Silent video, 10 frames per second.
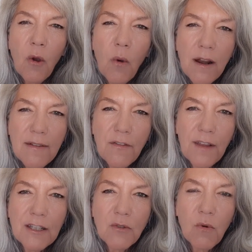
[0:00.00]
What is
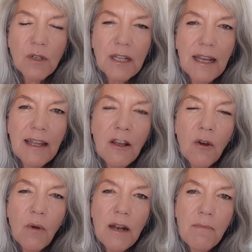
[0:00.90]
fixed water?
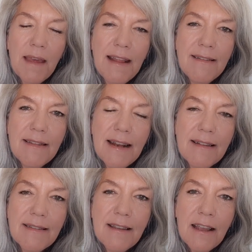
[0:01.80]
Well, it means that
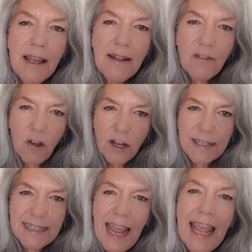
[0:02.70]
it's
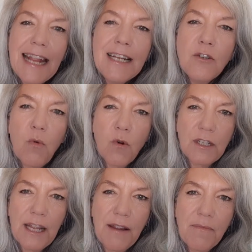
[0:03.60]
contained
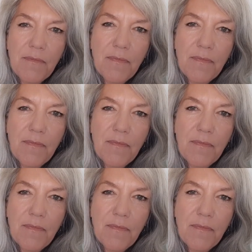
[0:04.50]
water.